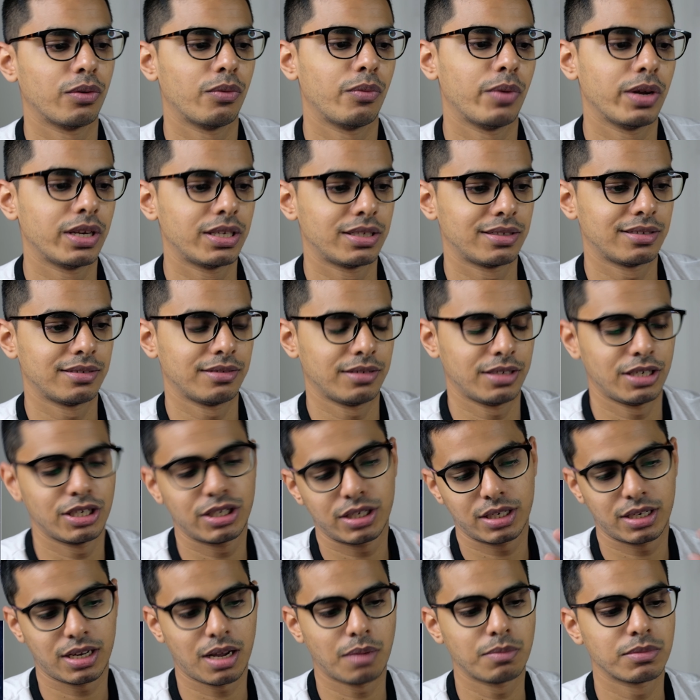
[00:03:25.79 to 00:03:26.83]
which it
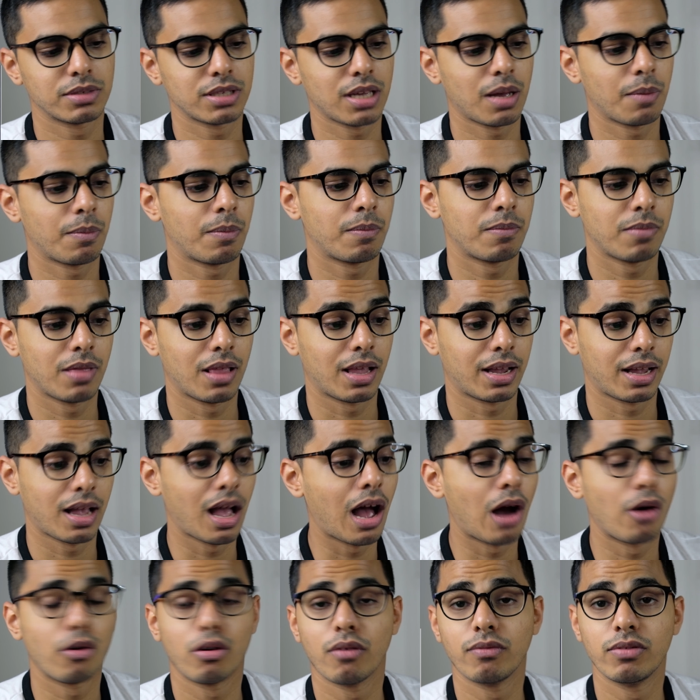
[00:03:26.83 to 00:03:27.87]
comes up like
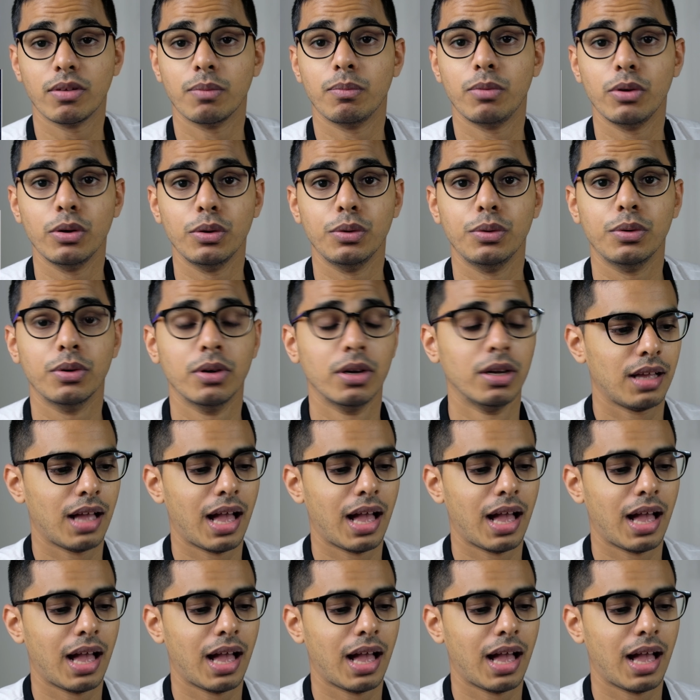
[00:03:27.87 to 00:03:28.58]
out of the blue,